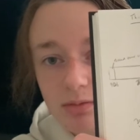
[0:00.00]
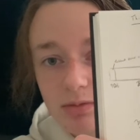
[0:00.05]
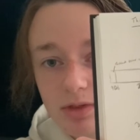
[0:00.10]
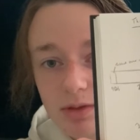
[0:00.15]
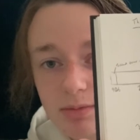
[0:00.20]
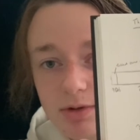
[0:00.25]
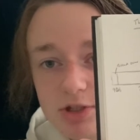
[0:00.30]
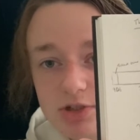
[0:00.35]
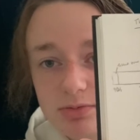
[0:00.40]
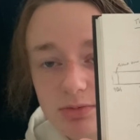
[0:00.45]

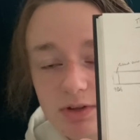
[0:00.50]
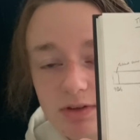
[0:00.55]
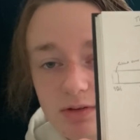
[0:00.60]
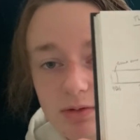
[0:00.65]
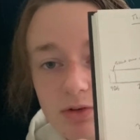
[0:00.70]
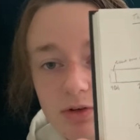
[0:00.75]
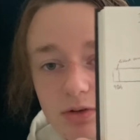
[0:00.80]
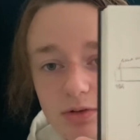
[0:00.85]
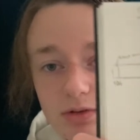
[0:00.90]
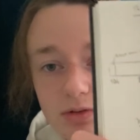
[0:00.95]
the measurements I
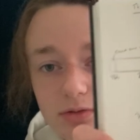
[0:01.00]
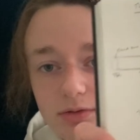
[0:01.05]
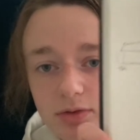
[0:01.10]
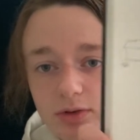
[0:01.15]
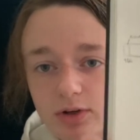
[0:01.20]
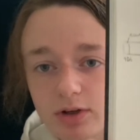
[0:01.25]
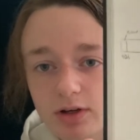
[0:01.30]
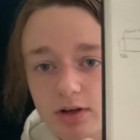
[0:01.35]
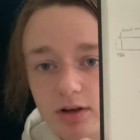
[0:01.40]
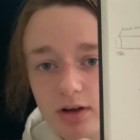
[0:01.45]
was going
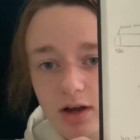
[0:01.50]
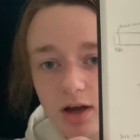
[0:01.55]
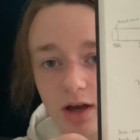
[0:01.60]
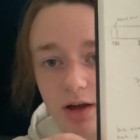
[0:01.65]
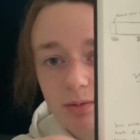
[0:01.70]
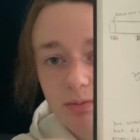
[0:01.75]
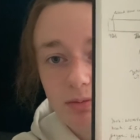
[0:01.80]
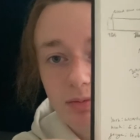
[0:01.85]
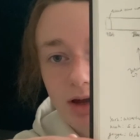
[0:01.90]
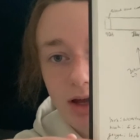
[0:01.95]
for,
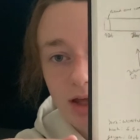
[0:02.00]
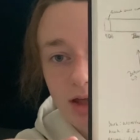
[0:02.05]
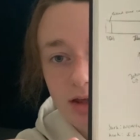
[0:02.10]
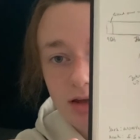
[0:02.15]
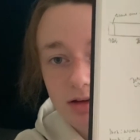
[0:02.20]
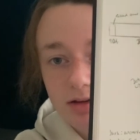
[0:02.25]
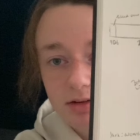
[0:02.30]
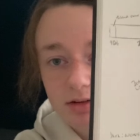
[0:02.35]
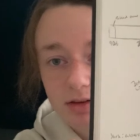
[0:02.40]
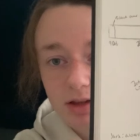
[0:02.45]
um,
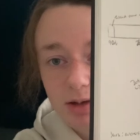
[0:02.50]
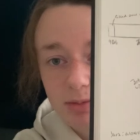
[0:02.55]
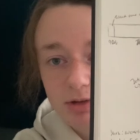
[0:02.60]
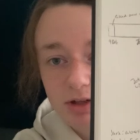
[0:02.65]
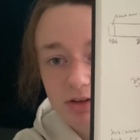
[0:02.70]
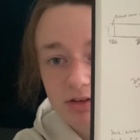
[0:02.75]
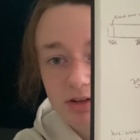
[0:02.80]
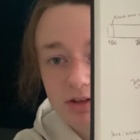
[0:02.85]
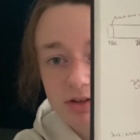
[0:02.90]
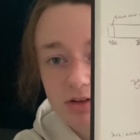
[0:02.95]
my how
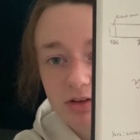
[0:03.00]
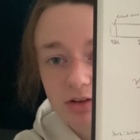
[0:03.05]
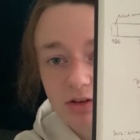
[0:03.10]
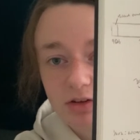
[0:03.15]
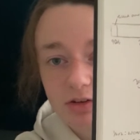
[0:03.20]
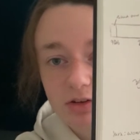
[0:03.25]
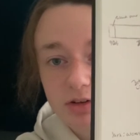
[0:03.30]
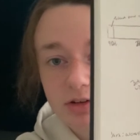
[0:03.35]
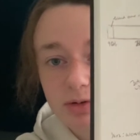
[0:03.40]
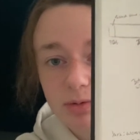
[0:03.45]
many stitches I
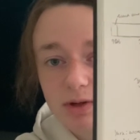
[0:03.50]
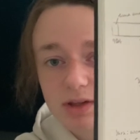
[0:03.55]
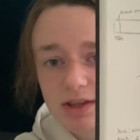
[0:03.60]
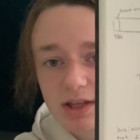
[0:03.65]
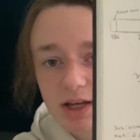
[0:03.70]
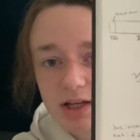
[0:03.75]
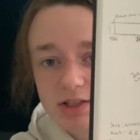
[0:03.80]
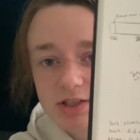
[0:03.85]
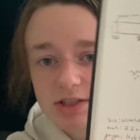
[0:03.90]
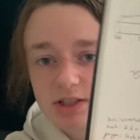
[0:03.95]
started
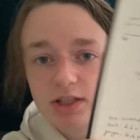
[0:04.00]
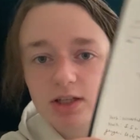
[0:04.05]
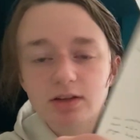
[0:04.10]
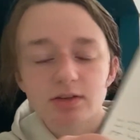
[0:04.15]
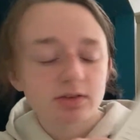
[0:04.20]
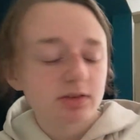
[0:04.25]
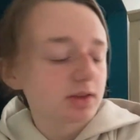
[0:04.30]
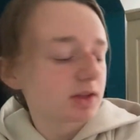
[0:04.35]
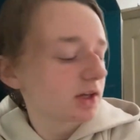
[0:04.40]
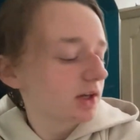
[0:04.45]
with. Actually,
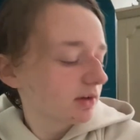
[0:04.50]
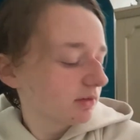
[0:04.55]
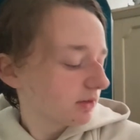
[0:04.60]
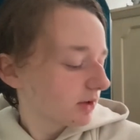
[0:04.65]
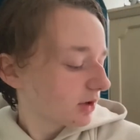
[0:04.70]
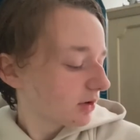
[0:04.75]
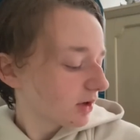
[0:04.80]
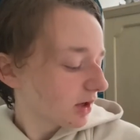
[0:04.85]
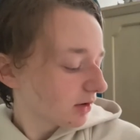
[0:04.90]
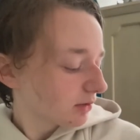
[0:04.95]
think I
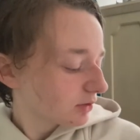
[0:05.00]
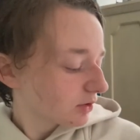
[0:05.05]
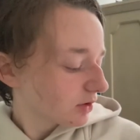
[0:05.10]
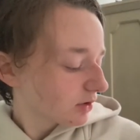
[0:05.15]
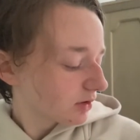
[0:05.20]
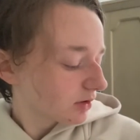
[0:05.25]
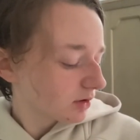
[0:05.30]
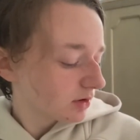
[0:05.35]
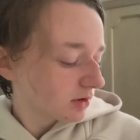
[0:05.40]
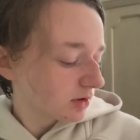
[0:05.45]
figured out
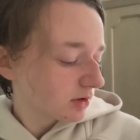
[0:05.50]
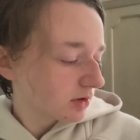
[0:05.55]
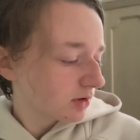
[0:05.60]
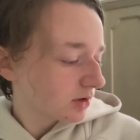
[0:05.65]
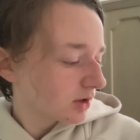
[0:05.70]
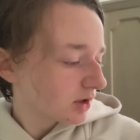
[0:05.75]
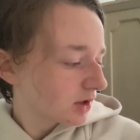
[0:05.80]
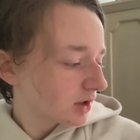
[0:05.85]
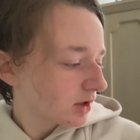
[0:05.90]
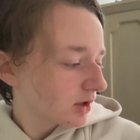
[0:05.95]

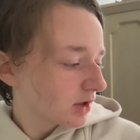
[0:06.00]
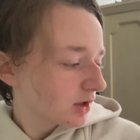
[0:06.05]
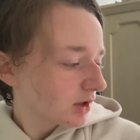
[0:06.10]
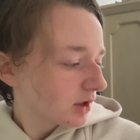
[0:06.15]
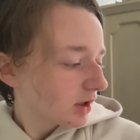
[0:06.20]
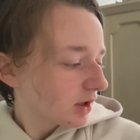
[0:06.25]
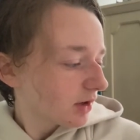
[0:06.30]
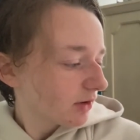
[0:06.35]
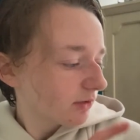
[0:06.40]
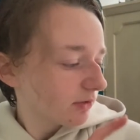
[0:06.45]

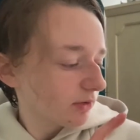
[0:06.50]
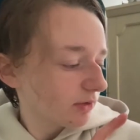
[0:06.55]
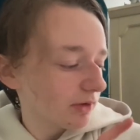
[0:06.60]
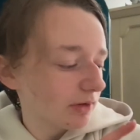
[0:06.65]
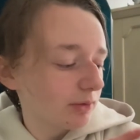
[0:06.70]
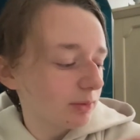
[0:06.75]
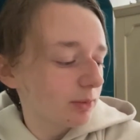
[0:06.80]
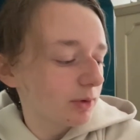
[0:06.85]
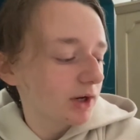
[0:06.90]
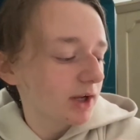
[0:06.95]

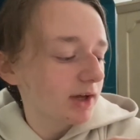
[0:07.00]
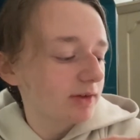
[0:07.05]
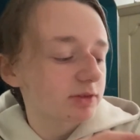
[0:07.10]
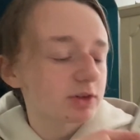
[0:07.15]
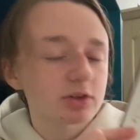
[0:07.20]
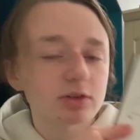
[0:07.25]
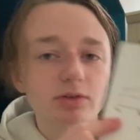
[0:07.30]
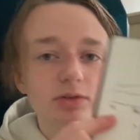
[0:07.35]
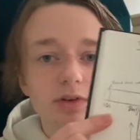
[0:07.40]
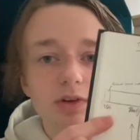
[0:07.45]
for what I have to
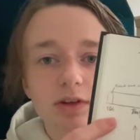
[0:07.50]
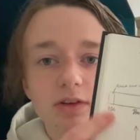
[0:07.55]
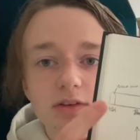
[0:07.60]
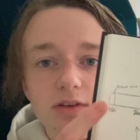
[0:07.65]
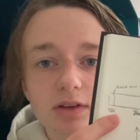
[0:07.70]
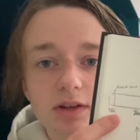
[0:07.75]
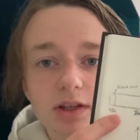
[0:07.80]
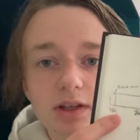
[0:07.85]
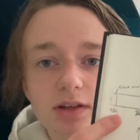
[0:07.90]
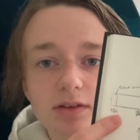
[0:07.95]
do for the
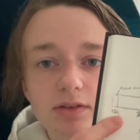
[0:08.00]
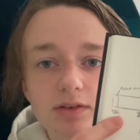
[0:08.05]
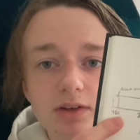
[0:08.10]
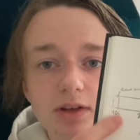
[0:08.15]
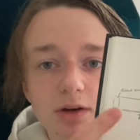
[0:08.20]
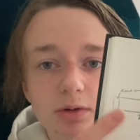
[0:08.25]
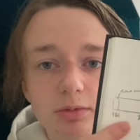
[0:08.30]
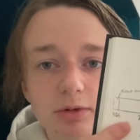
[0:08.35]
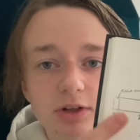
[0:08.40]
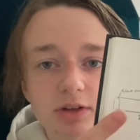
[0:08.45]
sleeves,
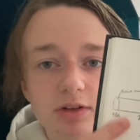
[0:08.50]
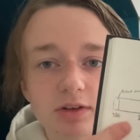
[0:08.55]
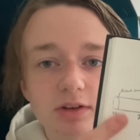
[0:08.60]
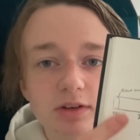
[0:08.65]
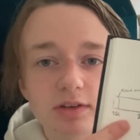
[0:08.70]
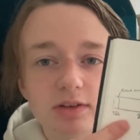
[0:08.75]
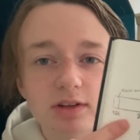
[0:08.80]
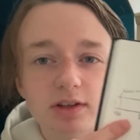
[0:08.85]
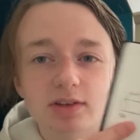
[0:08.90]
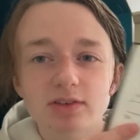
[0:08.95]
how I'm going to do
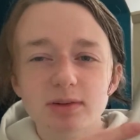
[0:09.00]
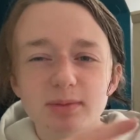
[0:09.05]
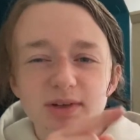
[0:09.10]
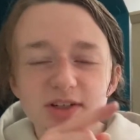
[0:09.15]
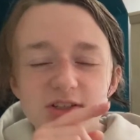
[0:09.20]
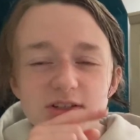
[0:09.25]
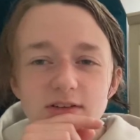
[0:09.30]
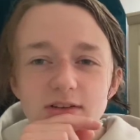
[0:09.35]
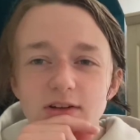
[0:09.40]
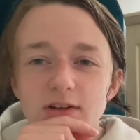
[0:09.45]
the sleeves. I'm
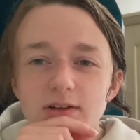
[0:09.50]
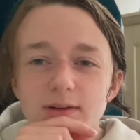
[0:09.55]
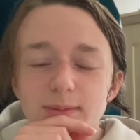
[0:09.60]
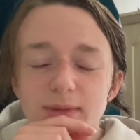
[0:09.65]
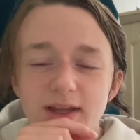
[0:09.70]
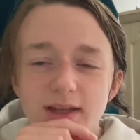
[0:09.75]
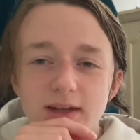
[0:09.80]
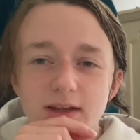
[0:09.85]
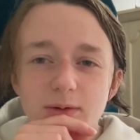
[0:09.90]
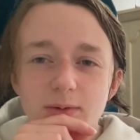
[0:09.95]
actually still
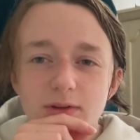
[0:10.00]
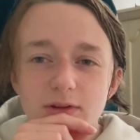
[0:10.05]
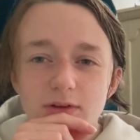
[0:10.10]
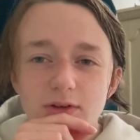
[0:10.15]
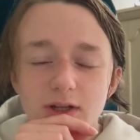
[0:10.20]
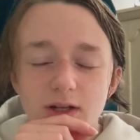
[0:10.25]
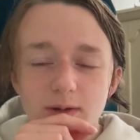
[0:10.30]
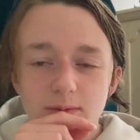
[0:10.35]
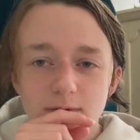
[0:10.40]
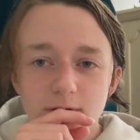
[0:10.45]
debating whether or
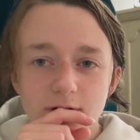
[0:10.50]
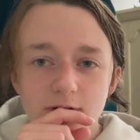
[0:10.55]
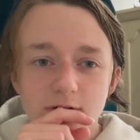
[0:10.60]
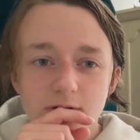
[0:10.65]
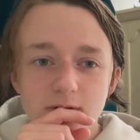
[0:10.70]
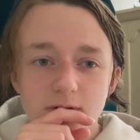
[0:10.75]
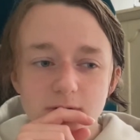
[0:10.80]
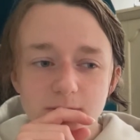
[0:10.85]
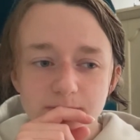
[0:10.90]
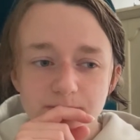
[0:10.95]
not I'm going to
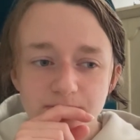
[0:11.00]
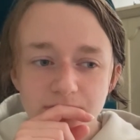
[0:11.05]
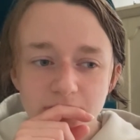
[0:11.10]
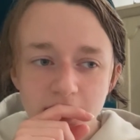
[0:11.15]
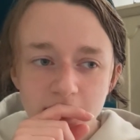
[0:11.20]
do them